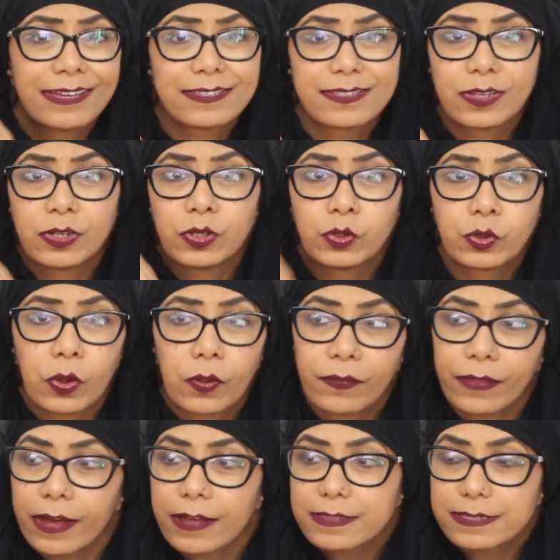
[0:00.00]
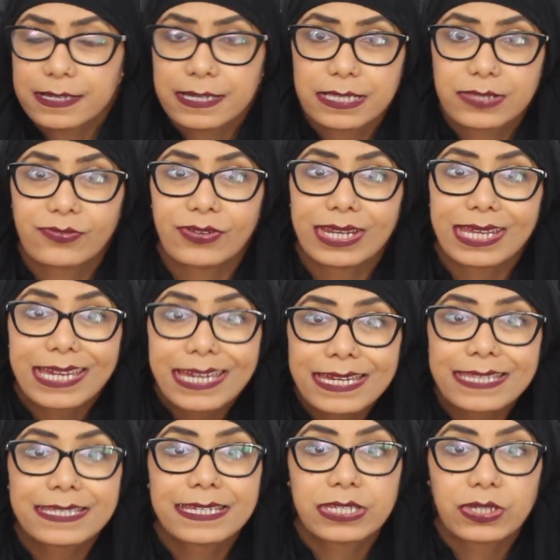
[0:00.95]
is not that. It's really
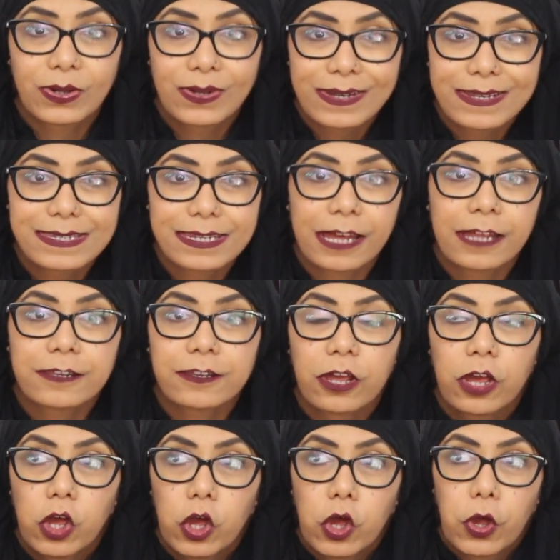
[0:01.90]
easy to understand.